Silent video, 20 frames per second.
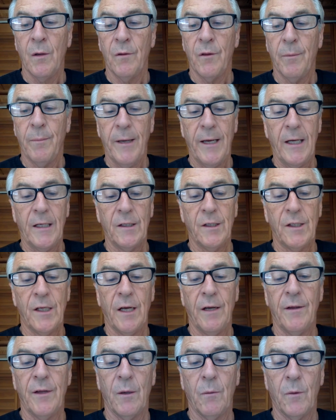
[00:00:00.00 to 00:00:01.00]
The man
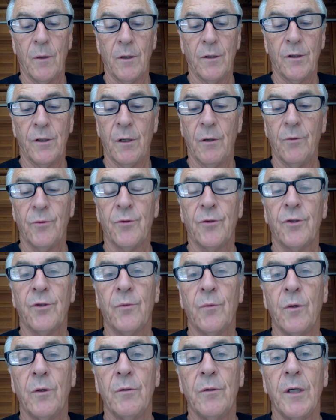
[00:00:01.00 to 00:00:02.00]
said that when a soldier is
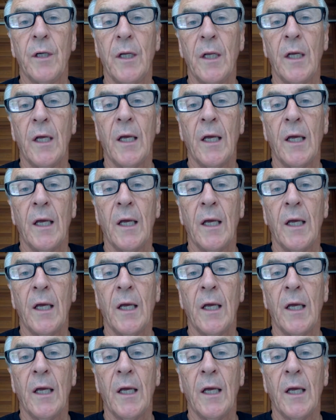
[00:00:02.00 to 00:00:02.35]
wounded,